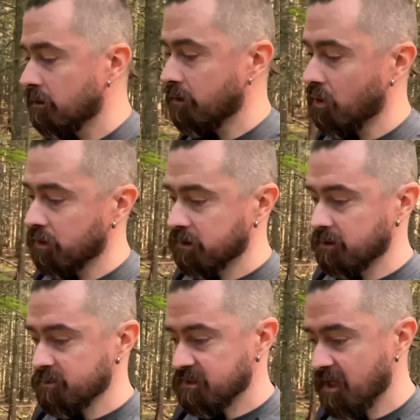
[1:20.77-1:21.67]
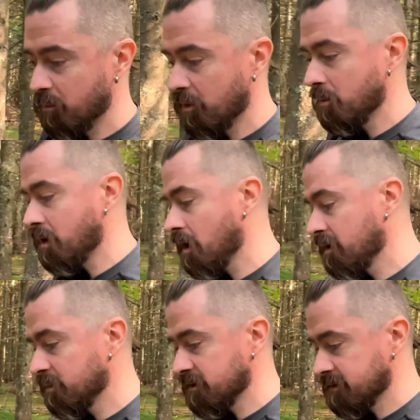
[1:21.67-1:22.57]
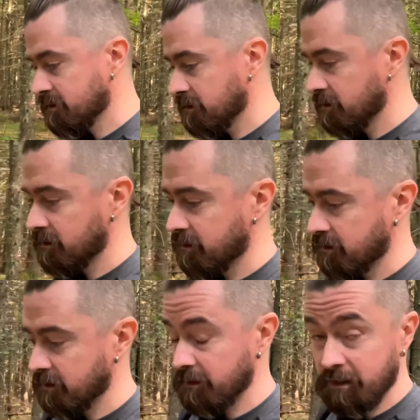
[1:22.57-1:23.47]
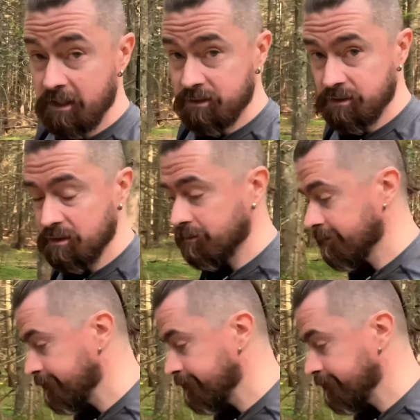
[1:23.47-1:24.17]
long term, stable, monogamous relationship.